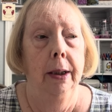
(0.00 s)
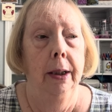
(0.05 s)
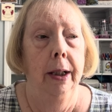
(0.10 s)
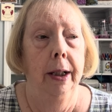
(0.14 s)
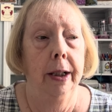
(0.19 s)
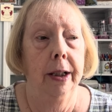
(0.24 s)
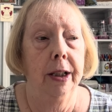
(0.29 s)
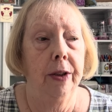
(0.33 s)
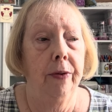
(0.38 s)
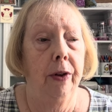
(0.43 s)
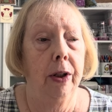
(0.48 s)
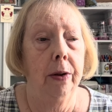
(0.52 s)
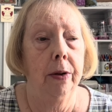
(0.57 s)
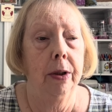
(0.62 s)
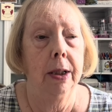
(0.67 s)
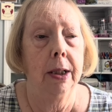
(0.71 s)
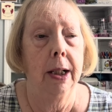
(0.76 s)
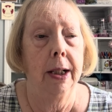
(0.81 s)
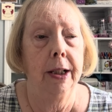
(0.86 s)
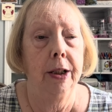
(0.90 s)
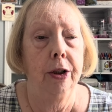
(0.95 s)
And as far
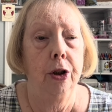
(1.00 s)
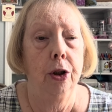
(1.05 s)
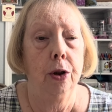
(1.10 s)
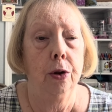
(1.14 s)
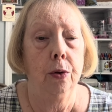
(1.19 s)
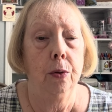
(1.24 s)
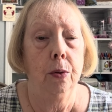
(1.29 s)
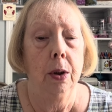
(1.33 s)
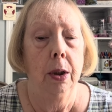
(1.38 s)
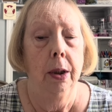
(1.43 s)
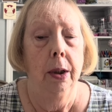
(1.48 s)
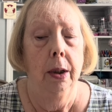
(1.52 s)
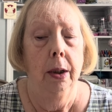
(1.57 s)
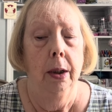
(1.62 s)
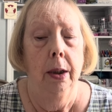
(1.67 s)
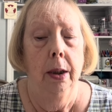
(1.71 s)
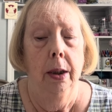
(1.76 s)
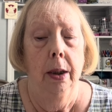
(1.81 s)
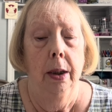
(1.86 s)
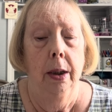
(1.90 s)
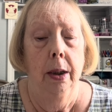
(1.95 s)
as I know,
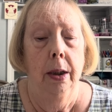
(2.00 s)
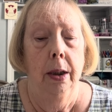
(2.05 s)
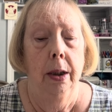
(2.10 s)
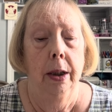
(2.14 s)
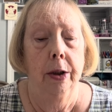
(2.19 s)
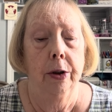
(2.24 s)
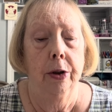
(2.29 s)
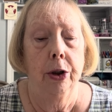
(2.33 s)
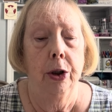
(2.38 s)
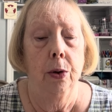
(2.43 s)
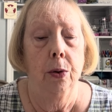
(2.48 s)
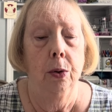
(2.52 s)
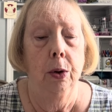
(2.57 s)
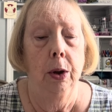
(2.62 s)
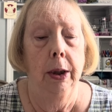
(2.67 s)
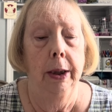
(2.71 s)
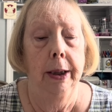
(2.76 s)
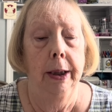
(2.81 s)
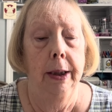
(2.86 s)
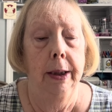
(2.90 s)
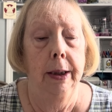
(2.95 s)
there's
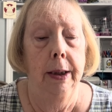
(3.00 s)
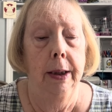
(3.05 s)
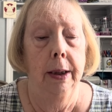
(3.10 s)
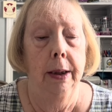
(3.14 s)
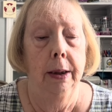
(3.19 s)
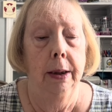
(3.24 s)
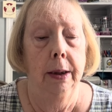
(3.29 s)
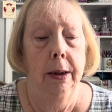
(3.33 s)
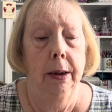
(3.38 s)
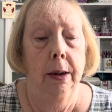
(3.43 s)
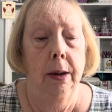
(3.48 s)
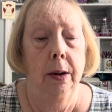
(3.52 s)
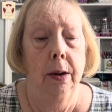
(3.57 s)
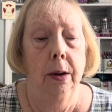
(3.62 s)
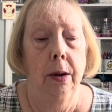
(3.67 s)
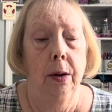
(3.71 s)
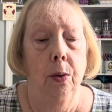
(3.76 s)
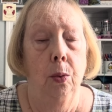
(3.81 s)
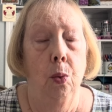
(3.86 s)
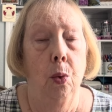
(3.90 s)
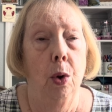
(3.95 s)
only
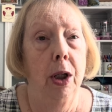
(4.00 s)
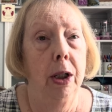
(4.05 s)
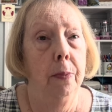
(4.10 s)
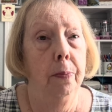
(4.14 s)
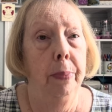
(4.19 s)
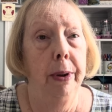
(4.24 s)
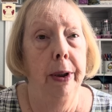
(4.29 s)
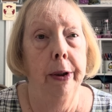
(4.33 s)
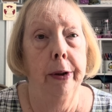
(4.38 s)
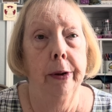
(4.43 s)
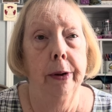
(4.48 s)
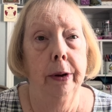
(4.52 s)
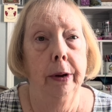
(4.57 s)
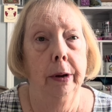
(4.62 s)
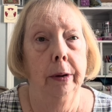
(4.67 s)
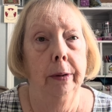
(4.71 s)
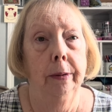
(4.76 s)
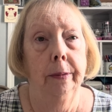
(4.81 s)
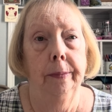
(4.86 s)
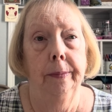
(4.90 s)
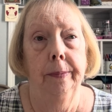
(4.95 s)
one bidder,
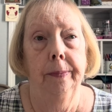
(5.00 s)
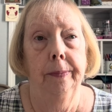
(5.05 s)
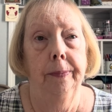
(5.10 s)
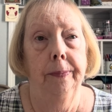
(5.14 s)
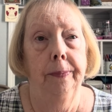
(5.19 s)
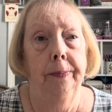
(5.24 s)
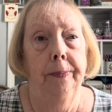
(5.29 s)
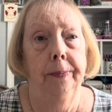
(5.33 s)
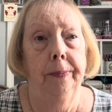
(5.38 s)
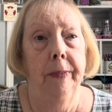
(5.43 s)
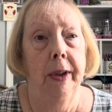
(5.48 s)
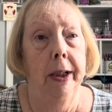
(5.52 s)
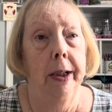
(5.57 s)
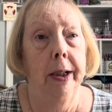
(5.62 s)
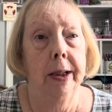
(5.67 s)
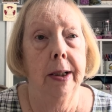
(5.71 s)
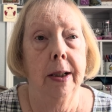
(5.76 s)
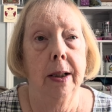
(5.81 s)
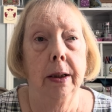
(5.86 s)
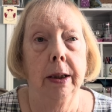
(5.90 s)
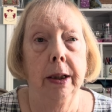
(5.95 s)
and
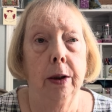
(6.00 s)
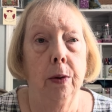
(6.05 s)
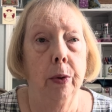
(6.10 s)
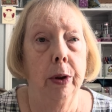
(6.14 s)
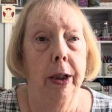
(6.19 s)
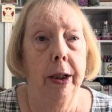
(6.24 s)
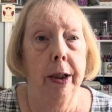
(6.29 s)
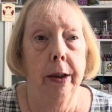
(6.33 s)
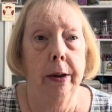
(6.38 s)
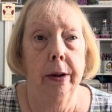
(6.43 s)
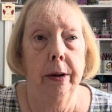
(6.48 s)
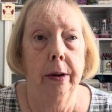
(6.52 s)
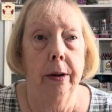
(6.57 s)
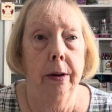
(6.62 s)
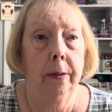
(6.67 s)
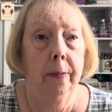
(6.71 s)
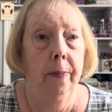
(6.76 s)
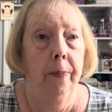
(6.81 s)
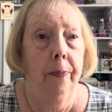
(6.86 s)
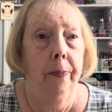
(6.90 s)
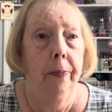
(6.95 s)
it's a liquidator.
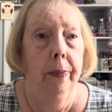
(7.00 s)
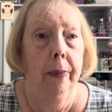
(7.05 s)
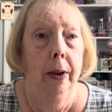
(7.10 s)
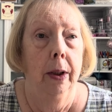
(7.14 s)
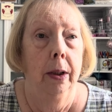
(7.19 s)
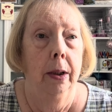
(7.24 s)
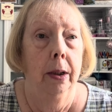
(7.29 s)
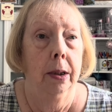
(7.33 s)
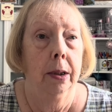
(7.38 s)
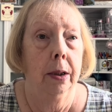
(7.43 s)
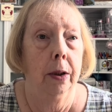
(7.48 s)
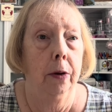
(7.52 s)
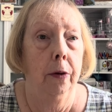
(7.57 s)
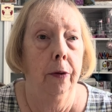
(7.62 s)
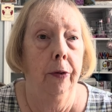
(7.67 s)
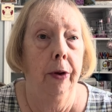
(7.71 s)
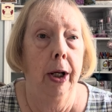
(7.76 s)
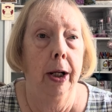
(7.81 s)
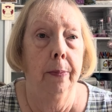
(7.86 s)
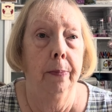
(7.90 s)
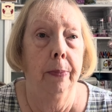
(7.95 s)
So
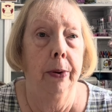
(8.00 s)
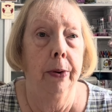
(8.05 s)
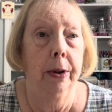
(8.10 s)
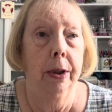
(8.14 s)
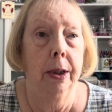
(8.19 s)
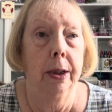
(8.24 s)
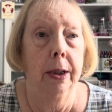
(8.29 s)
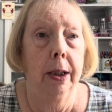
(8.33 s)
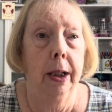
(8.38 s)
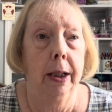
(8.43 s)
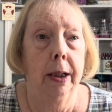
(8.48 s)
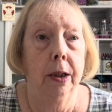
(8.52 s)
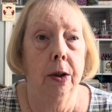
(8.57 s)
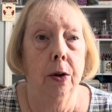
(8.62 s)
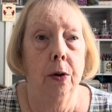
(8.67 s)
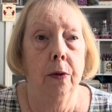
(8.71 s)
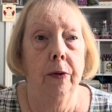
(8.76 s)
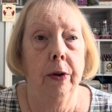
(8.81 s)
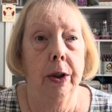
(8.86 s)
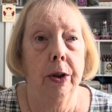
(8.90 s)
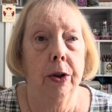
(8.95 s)
if that person takes
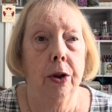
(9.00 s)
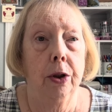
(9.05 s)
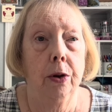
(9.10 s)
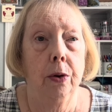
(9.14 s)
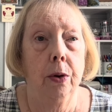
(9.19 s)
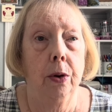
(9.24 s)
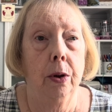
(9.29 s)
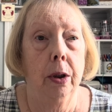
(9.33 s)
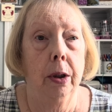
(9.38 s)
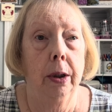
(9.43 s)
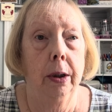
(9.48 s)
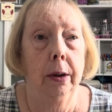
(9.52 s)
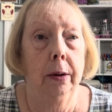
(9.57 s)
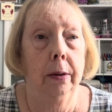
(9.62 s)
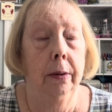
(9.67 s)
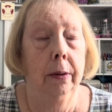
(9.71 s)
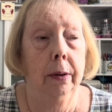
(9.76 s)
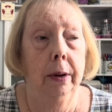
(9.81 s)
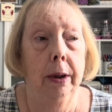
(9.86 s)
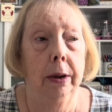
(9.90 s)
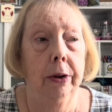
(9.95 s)
over the store,
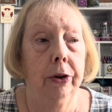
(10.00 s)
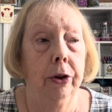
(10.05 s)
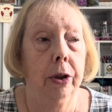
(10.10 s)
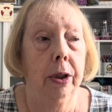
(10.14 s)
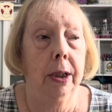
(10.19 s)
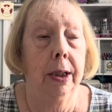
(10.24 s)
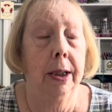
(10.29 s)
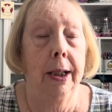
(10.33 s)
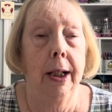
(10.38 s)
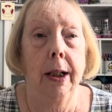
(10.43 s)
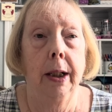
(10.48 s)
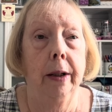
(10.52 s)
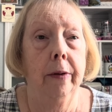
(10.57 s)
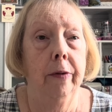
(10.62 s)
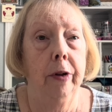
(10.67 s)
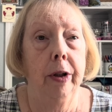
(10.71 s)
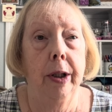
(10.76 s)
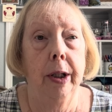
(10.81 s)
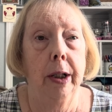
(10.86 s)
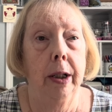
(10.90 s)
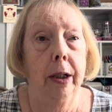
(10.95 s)
they'll just sell
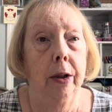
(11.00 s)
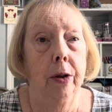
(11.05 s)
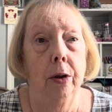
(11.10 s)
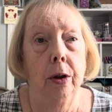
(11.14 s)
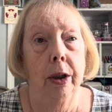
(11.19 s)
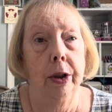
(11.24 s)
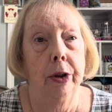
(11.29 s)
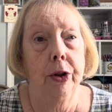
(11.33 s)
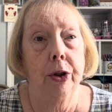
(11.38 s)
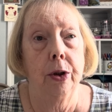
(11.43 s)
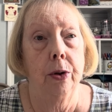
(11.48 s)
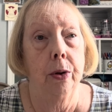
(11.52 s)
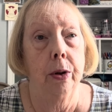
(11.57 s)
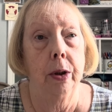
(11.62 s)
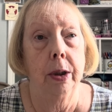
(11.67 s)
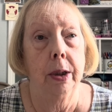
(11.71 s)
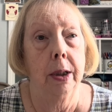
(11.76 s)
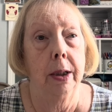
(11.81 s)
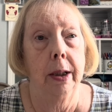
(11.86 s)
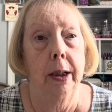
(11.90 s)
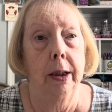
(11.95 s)
everything in all the
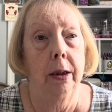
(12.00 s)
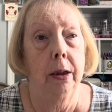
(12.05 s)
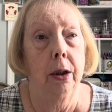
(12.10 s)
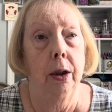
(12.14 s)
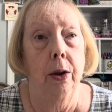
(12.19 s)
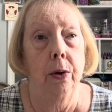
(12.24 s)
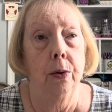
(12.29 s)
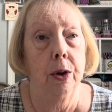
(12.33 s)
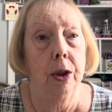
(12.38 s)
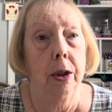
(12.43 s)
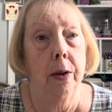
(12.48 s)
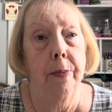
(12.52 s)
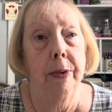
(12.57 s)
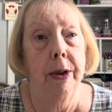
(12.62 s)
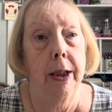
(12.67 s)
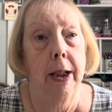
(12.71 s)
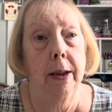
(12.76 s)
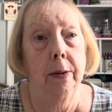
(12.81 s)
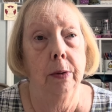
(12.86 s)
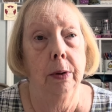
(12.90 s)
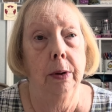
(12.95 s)
stores and then close them
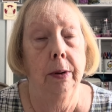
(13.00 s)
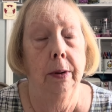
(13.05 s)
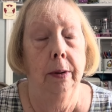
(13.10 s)
down.